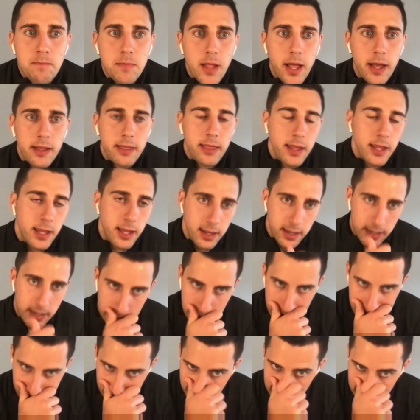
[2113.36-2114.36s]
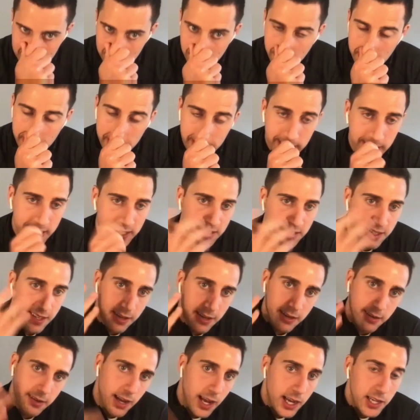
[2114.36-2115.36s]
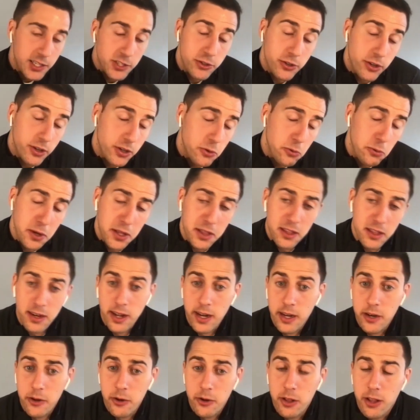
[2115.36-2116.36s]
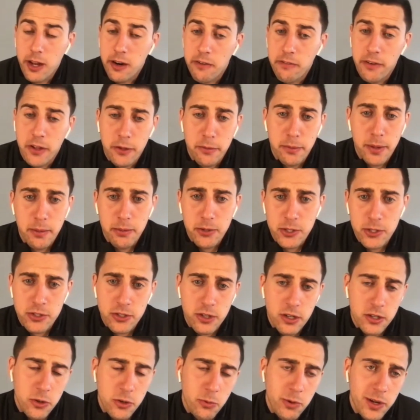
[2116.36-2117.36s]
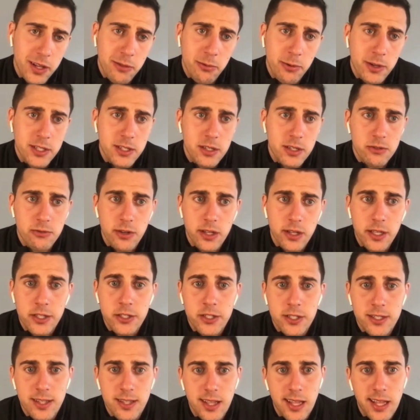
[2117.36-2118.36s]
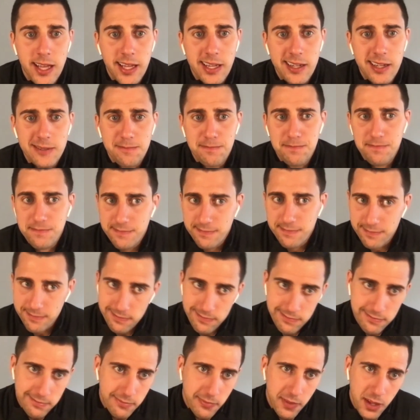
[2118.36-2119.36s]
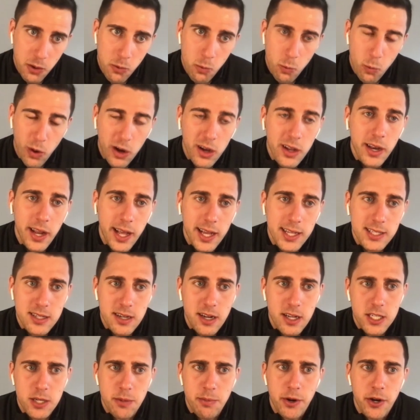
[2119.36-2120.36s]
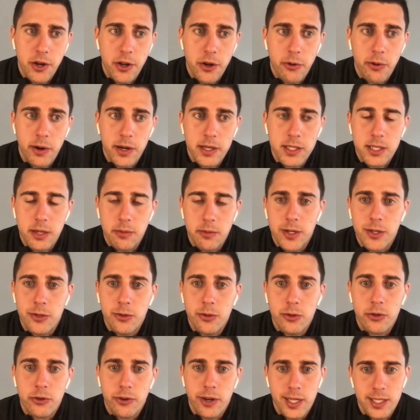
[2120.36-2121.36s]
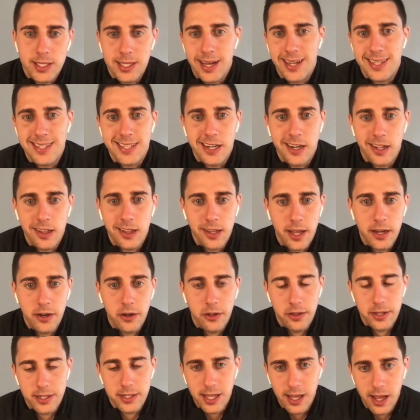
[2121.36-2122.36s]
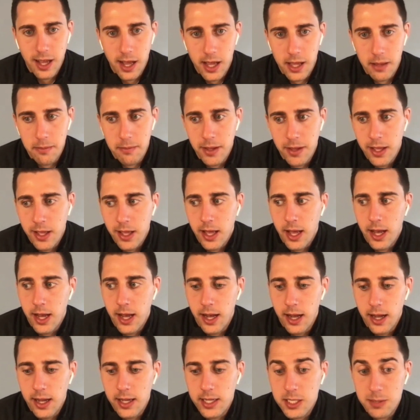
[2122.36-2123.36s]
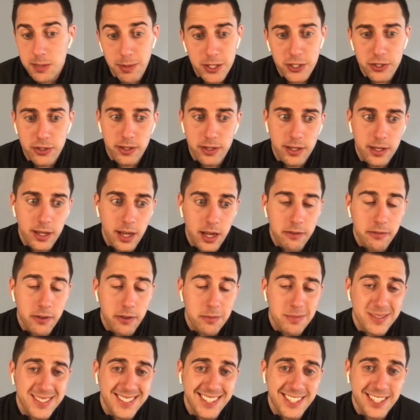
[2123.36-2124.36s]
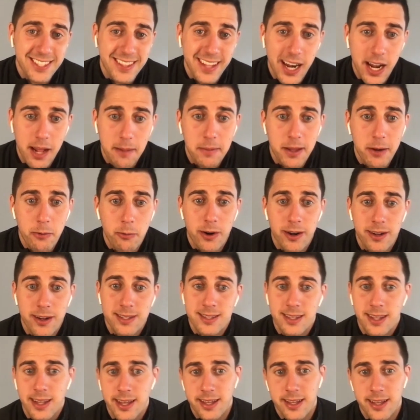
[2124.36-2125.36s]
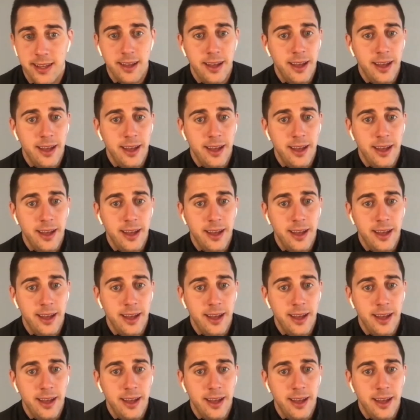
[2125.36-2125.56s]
I think uh, that's one of the things that I struggle with, and I know a lot of other people struggle with, which is really just like one as an entrepreneur and someone who creates content online all the time, uh, especially kind of in a position that I'm in where it's like